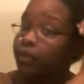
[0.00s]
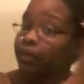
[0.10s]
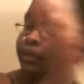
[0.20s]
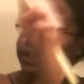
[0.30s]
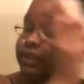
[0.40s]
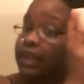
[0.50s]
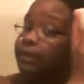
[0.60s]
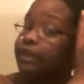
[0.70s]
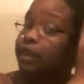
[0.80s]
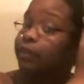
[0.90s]
going to take
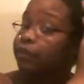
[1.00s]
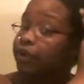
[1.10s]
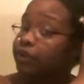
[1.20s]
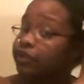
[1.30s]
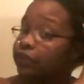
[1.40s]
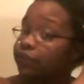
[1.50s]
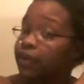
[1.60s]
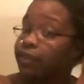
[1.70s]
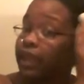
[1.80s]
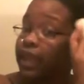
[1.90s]
my Denman brush, and
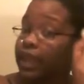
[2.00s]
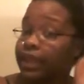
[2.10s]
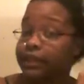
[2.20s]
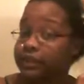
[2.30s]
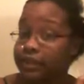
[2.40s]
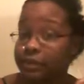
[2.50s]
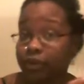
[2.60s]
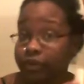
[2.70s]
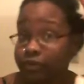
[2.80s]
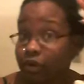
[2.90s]
from the ends, I'm
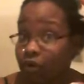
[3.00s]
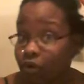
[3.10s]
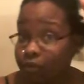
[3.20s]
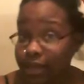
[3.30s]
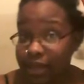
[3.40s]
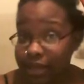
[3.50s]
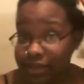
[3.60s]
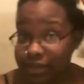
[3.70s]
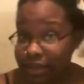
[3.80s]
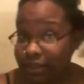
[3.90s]
going to hold my
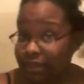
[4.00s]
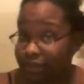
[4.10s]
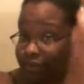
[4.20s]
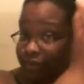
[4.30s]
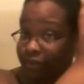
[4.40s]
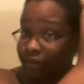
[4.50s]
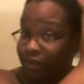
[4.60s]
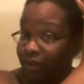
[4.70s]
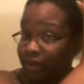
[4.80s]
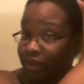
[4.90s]
ends like this
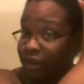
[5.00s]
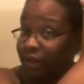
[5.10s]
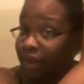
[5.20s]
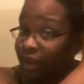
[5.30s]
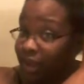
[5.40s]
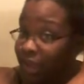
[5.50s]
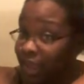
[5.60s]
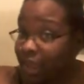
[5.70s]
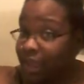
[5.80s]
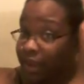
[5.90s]

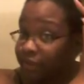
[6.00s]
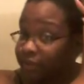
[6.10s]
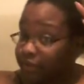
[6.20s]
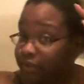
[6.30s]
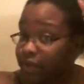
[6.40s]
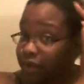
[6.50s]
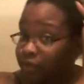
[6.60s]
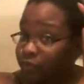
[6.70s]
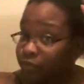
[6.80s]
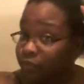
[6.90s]
and
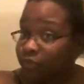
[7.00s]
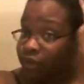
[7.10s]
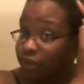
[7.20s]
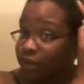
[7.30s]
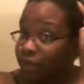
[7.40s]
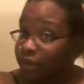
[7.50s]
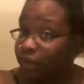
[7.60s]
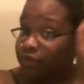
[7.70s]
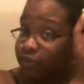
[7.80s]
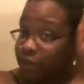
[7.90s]
detangle
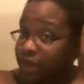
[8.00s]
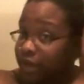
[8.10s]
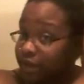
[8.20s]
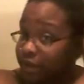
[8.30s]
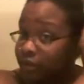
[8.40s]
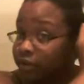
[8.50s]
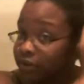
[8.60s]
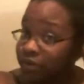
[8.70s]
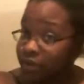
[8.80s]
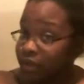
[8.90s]
the ends of my hair
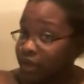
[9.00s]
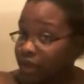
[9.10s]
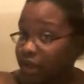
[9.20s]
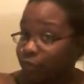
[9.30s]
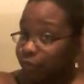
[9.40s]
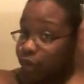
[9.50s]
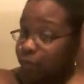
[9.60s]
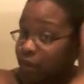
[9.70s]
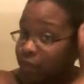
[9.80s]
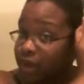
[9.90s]
and
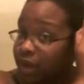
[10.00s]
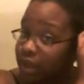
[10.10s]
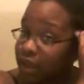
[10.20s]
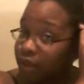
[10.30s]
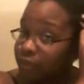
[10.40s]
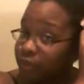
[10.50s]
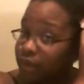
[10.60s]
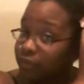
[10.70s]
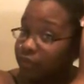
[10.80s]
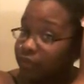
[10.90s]
work my way up.
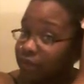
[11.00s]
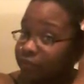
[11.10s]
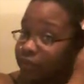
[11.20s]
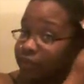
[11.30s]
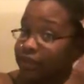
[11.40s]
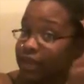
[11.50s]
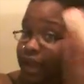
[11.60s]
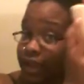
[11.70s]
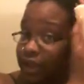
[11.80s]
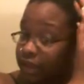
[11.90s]
And whenever I feel a
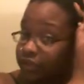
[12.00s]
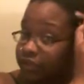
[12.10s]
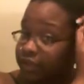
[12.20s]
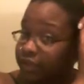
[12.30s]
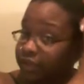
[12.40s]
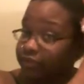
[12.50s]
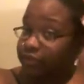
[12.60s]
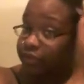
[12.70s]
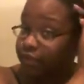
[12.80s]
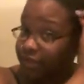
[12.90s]
snag, I'll just ease
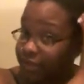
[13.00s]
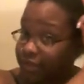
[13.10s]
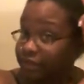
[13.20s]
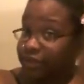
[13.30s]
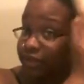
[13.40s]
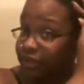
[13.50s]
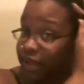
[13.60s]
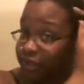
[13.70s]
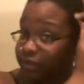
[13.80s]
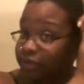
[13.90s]
it
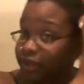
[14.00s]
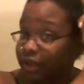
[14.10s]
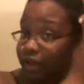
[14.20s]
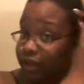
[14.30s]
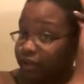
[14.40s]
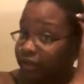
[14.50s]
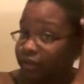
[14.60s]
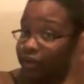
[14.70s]
down to the end